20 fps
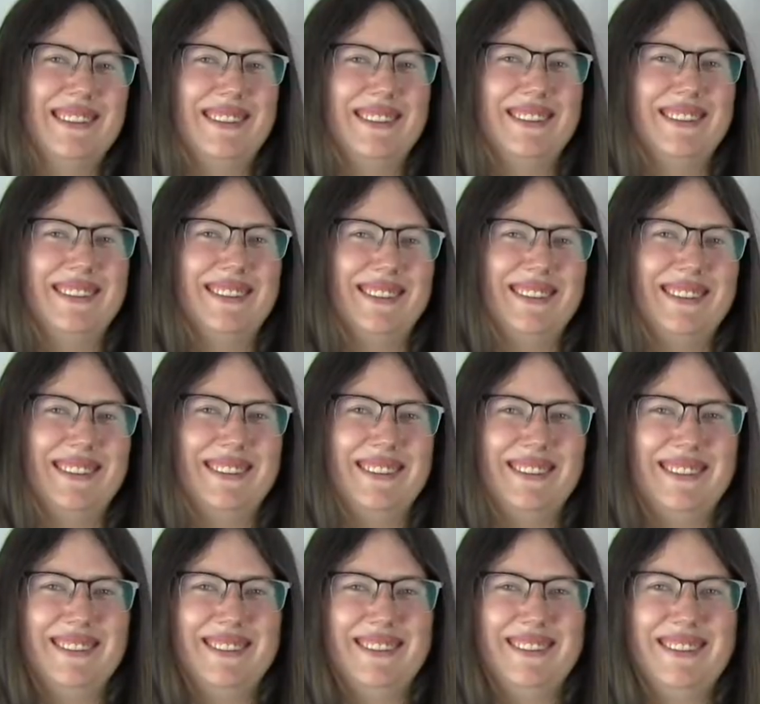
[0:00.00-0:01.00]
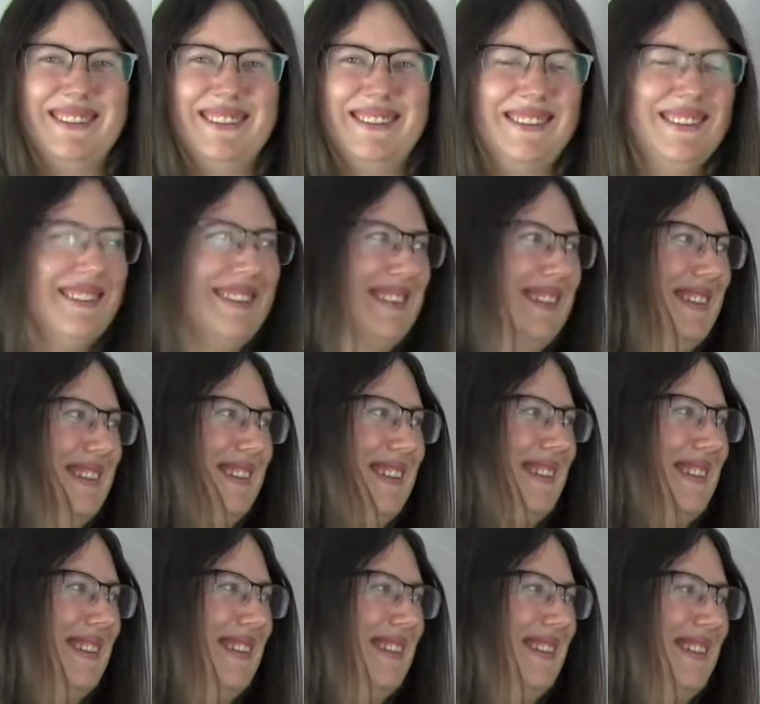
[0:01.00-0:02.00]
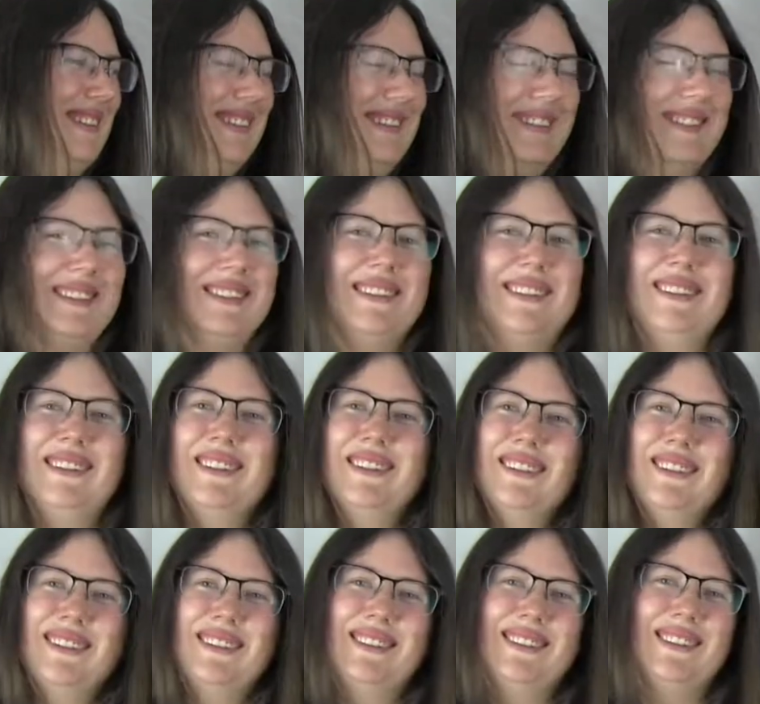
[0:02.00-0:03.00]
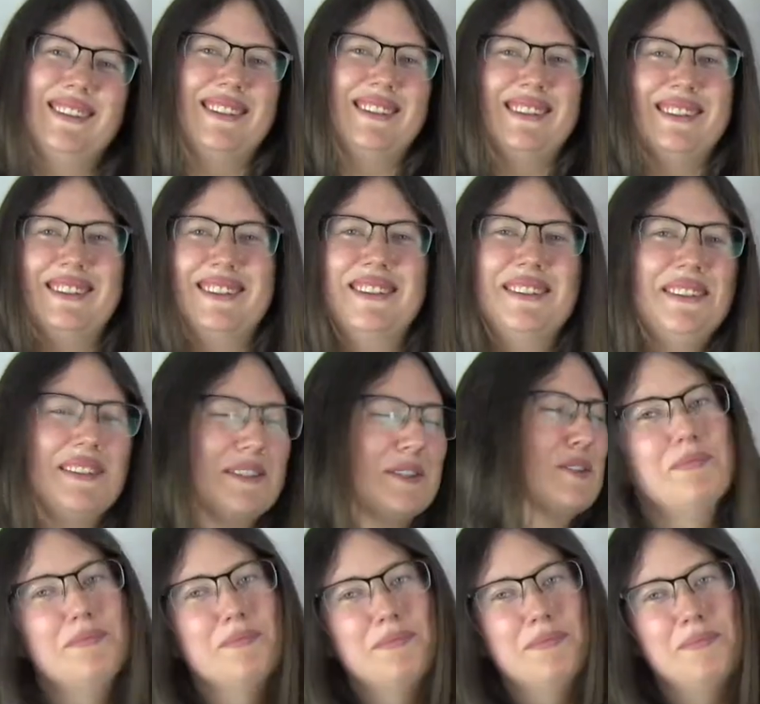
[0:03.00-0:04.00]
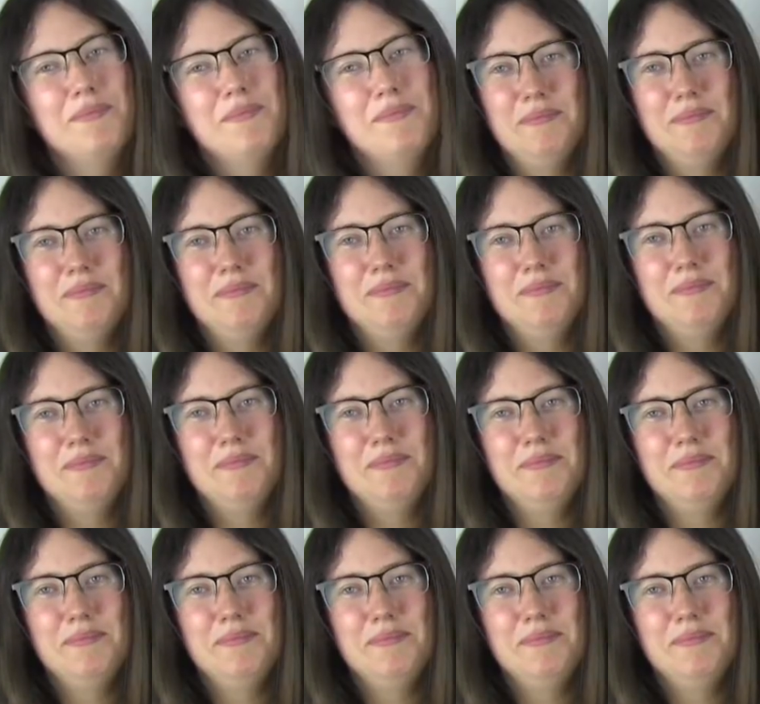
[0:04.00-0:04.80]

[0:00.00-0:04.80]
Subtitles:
This person isn't speaking.